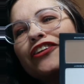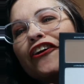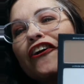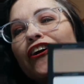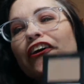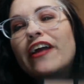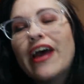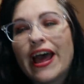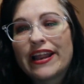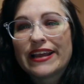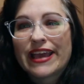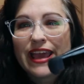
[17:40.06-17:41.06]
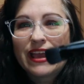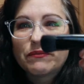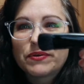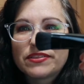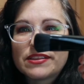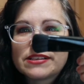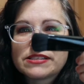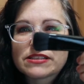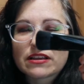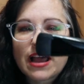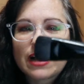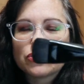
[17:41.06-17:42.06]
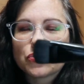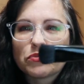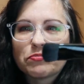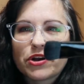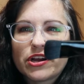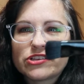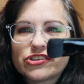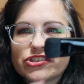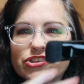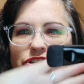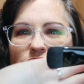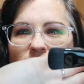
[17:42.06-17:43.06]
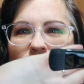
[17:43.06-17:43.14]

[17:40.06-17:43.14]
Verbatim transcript: and it came with this contour brush